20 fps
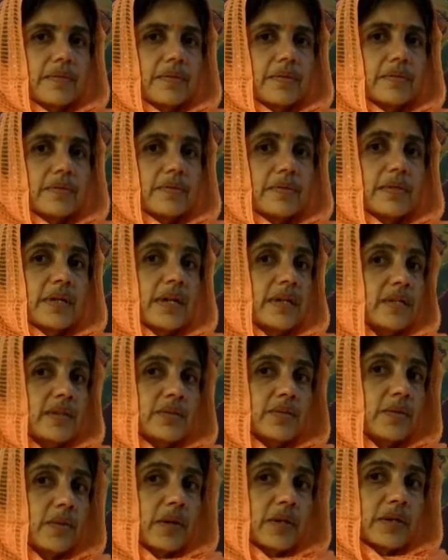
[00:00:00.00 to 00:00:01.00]
So that
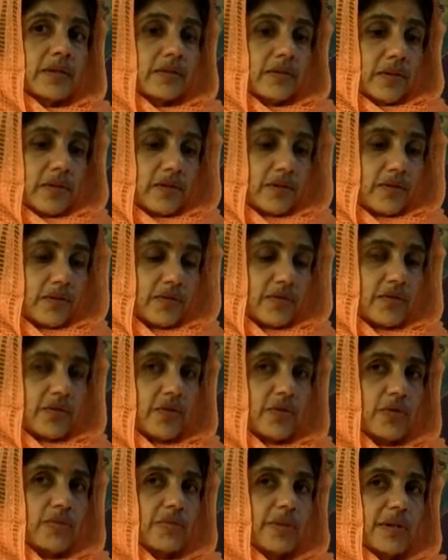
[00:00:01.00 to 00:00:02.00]
is what is also
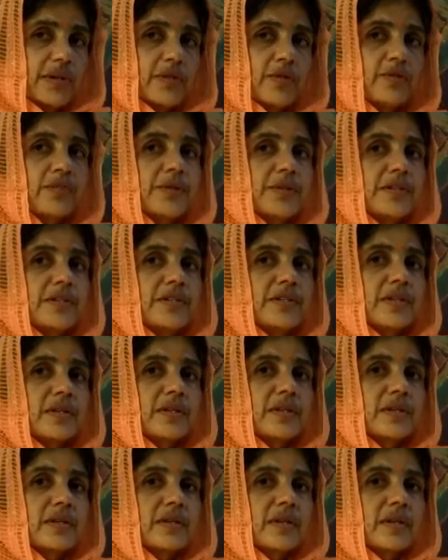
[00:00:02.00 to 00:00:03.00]
shown by the Upanishad.
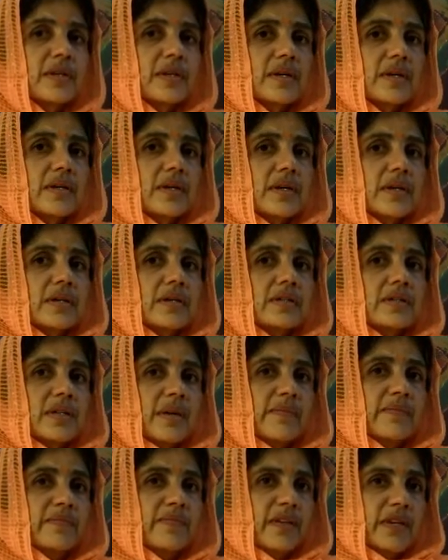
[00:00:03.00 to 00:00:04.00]

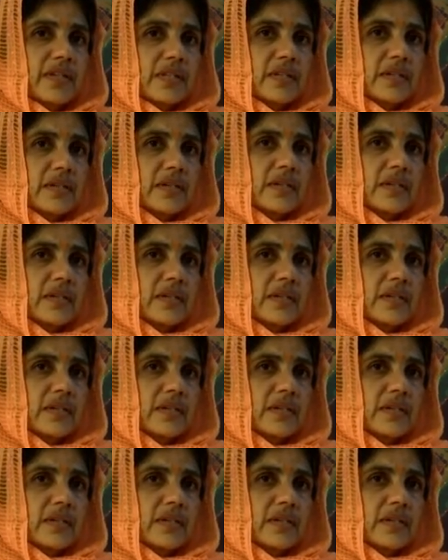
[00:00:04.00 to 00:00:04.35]
Samvada.